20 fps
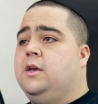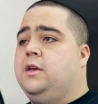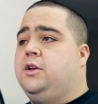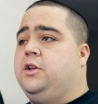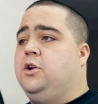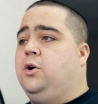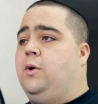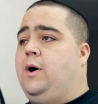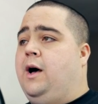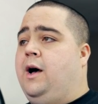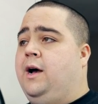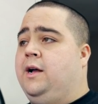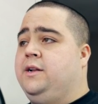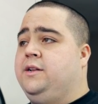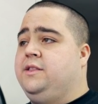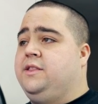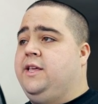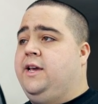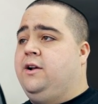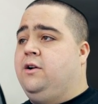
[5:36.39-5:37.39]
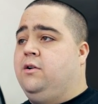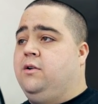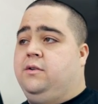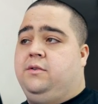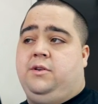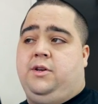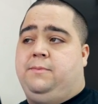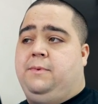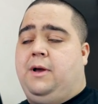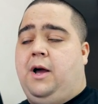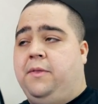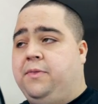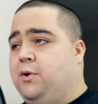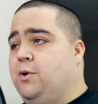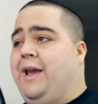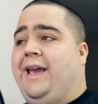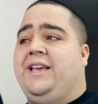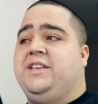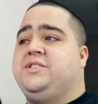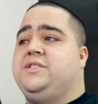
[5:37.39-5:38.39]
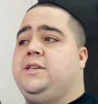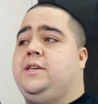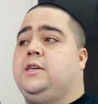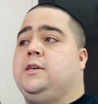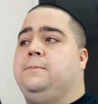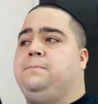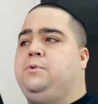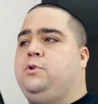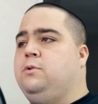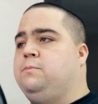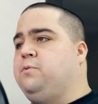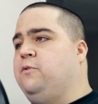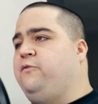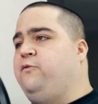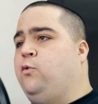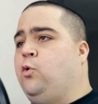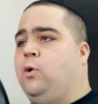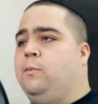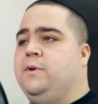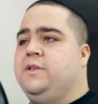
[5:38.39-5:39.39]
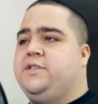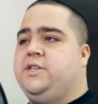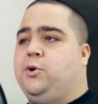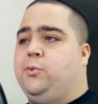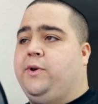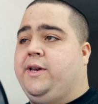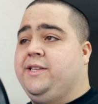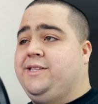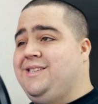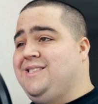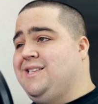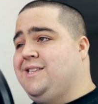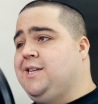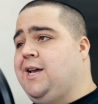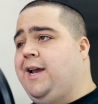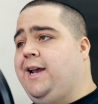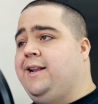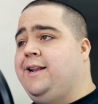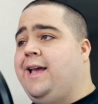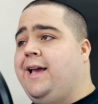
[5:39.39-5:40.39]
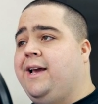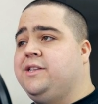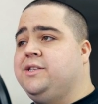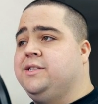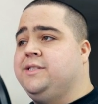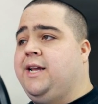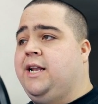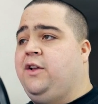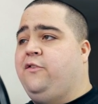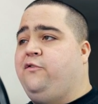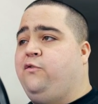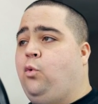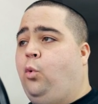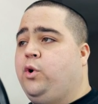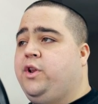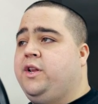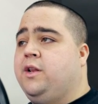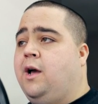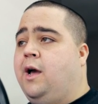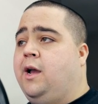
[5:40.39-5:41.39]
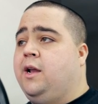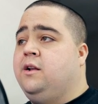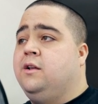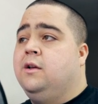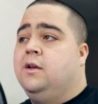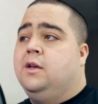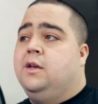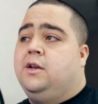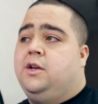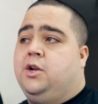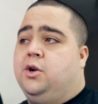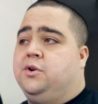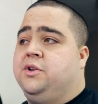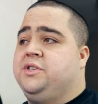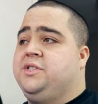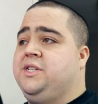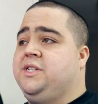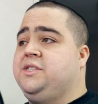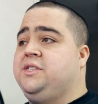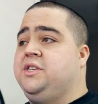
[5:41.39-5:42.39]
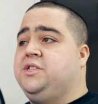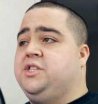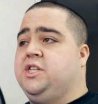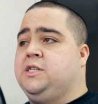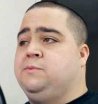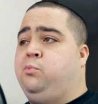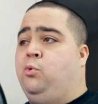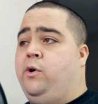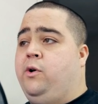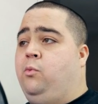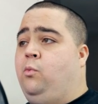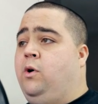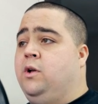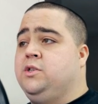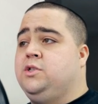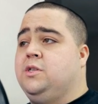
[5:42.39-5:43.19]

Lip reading: you know, on their async compute performance, here we can see the Titan X is getting 49, you know, to 66.1.